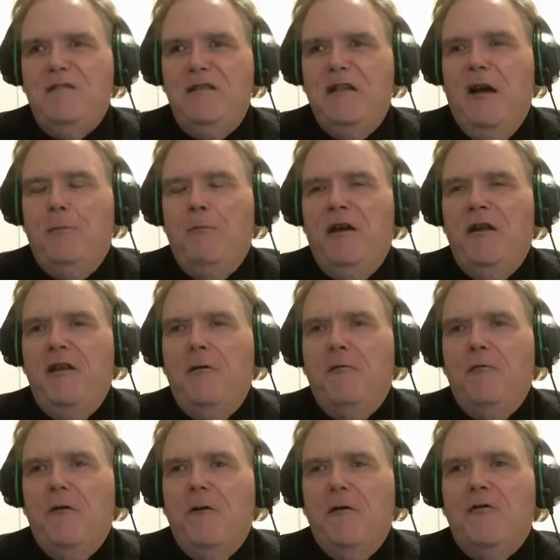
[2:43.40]
I met him
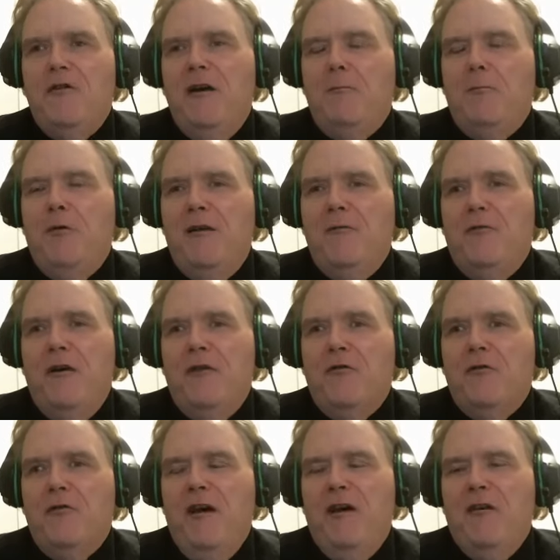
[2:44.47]
first at
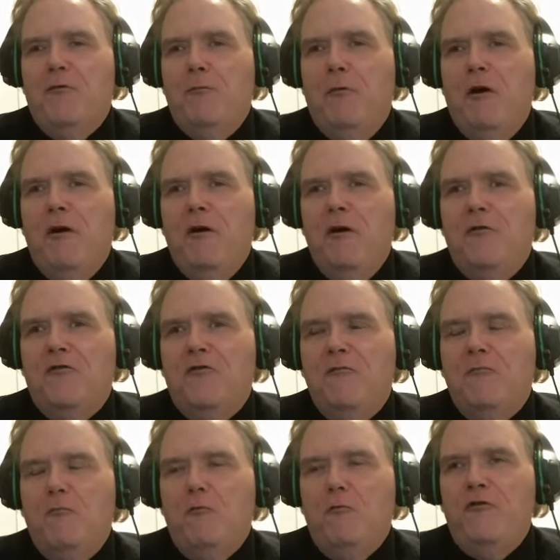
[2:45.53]
Podfest last March.
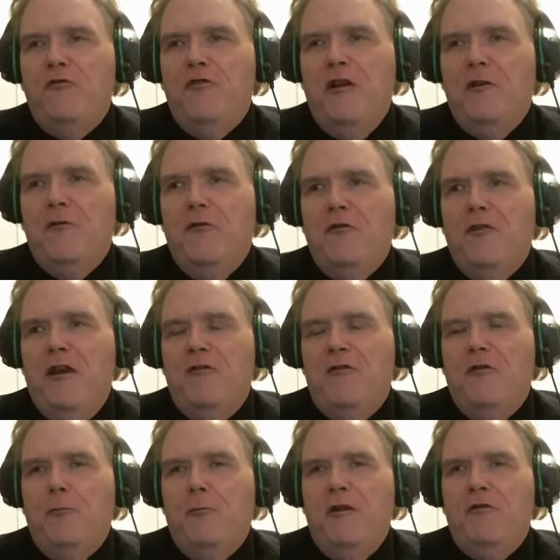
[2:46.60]
We shared the stage
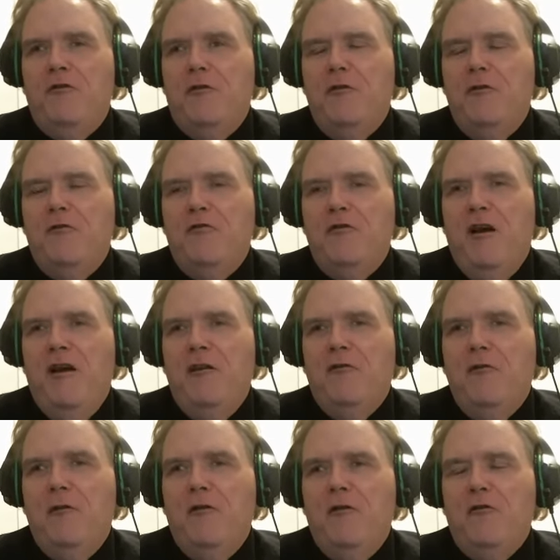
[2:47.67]
at the Pizza Cuccia. I
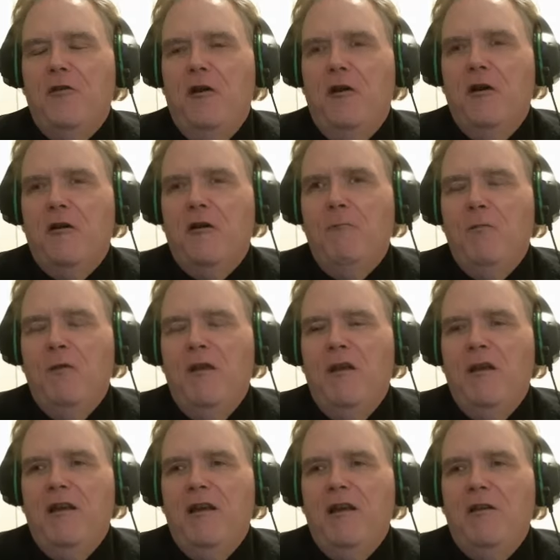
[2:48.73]
enjoyed his talk.
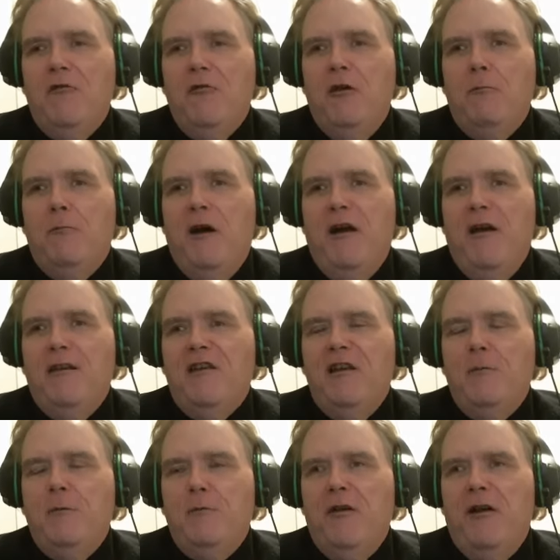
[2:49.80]
He enjoyed mine,
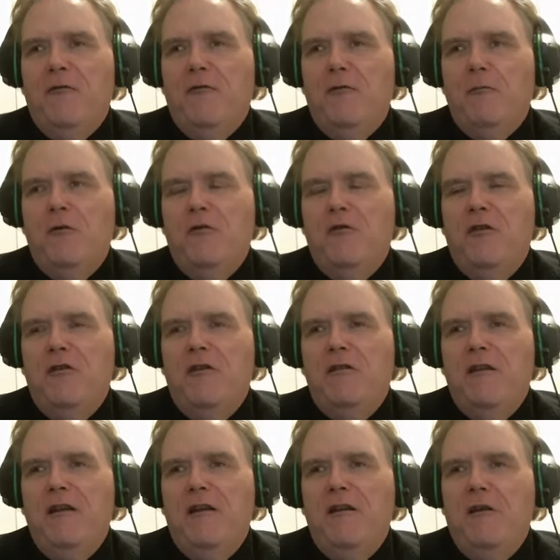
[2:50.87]
came up afterwards and
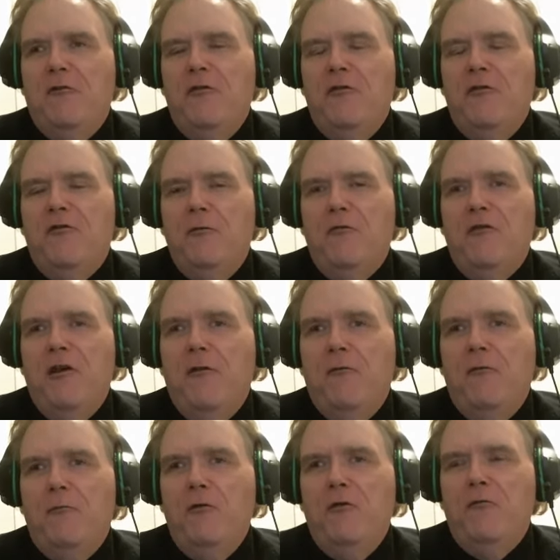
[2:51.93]
introduced
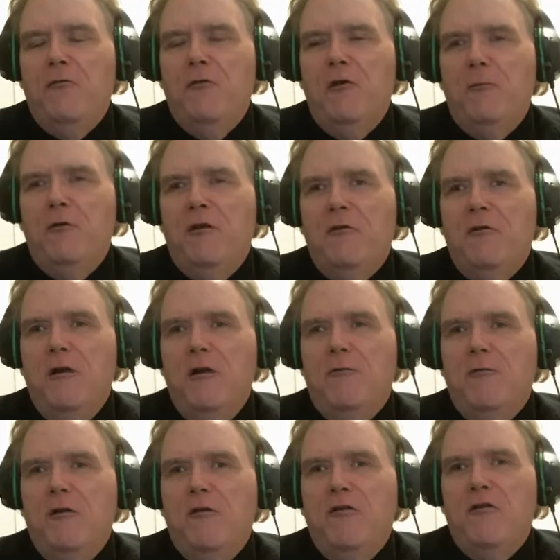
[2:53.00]
himself, and we've really been great
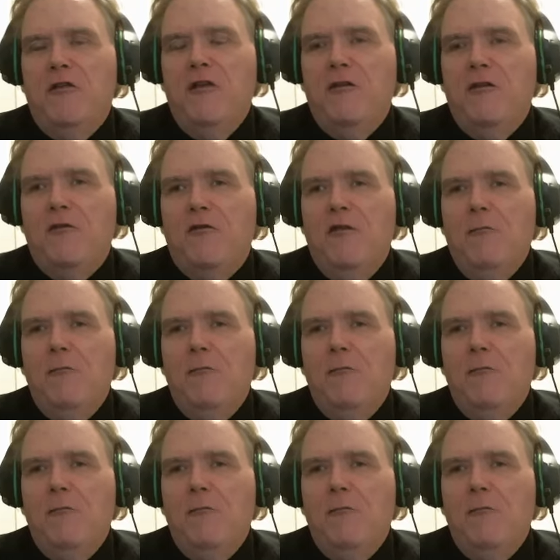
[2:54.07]
friends since.